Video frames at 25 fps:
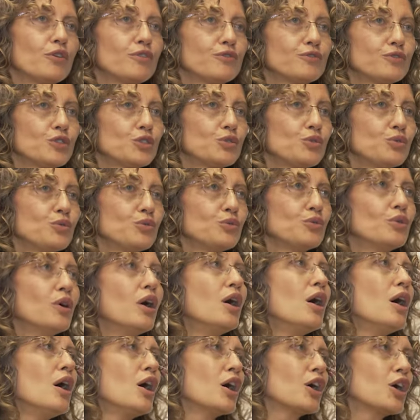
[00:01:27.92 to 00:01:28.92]
of two
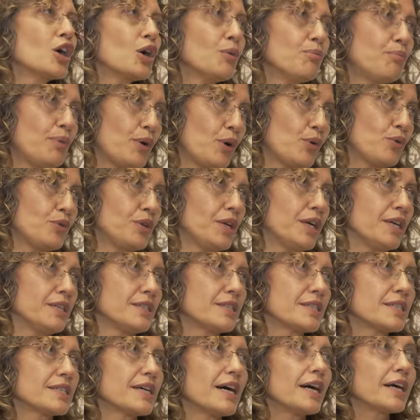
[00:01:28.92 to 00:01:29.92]

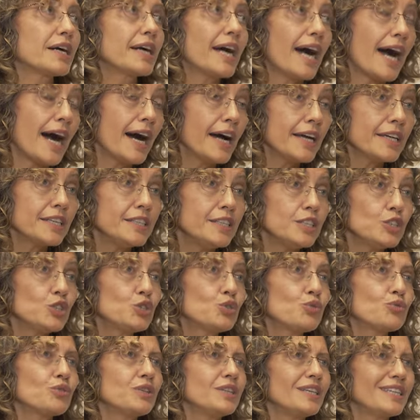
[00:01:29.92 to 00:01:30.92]
components: a guide
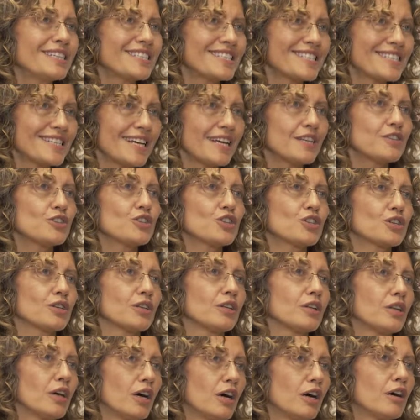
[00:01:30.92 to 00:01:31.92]
to the
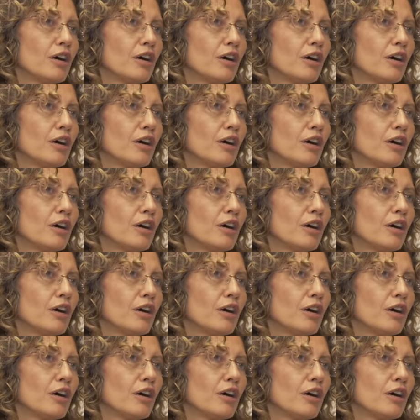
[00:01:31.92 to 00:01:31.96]
essential